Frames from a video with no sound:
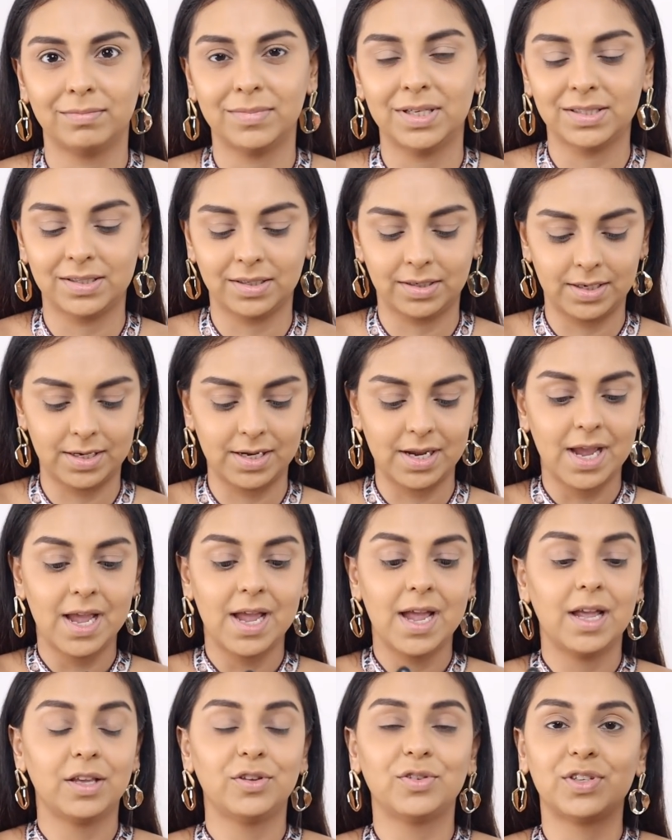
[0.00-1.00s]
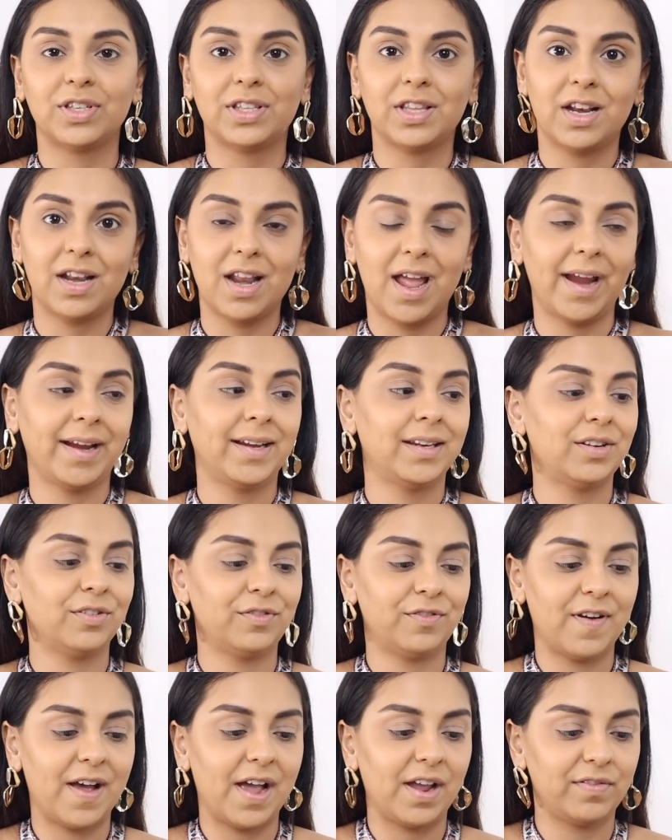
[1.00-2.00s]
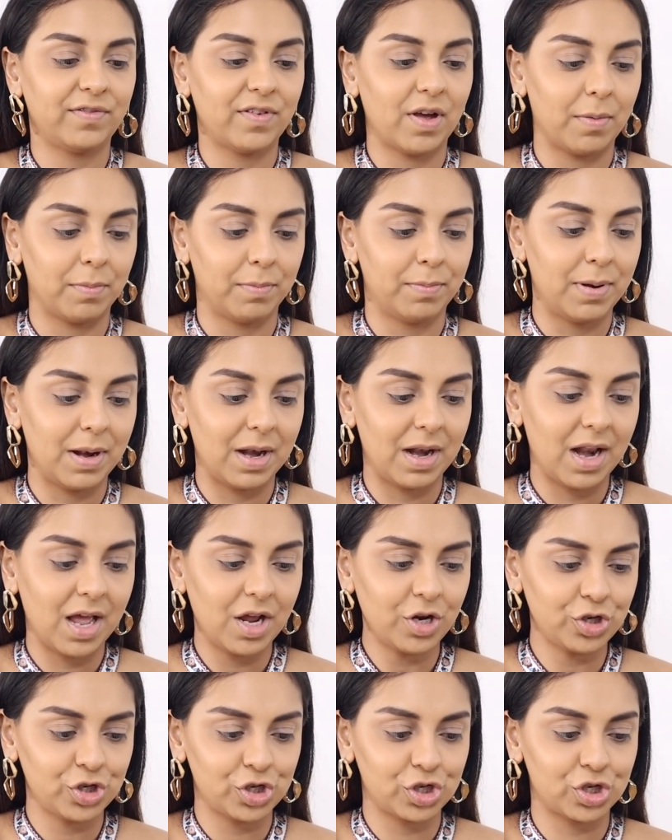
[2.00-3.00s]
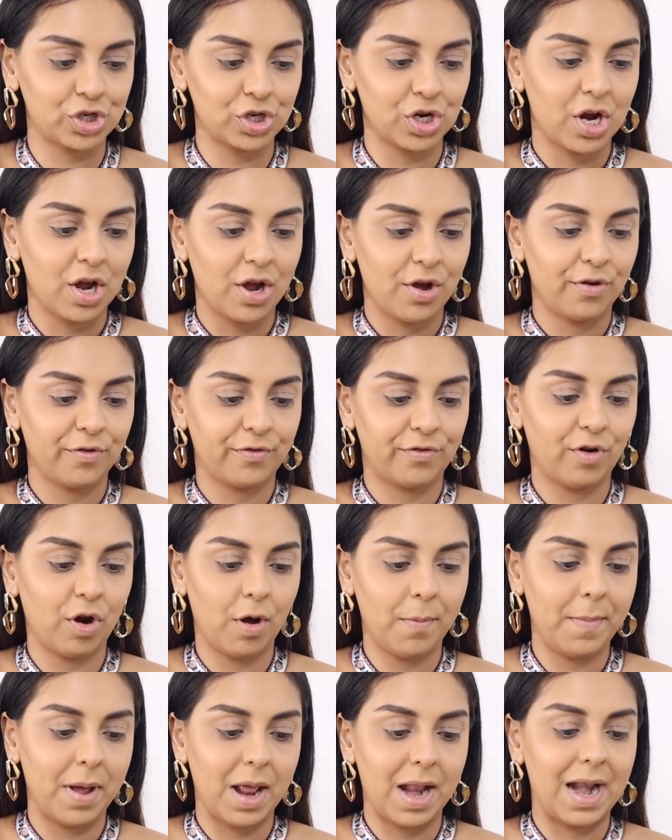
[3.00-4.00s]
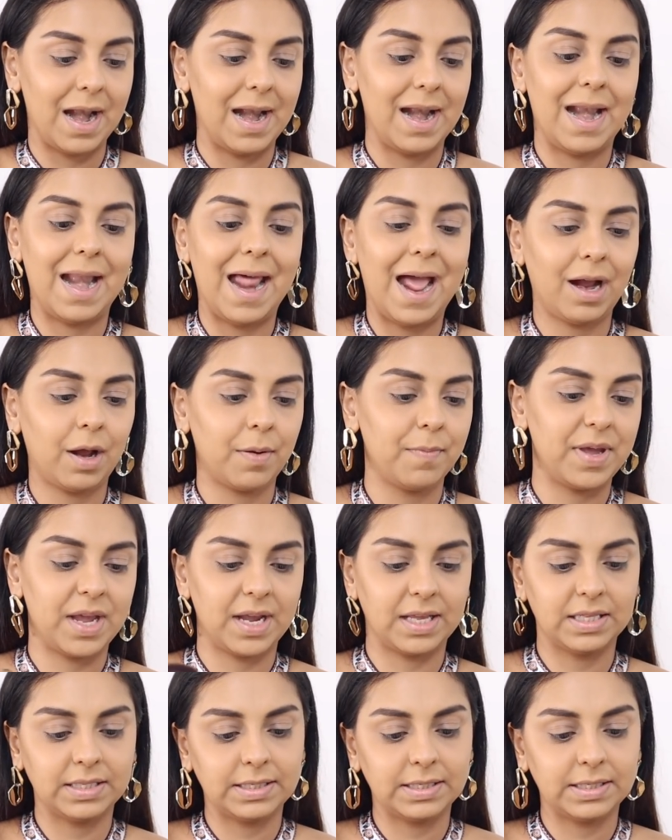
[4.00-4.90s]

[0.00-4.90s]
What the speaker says: Basically using the 9 to 5 blush from Lakme.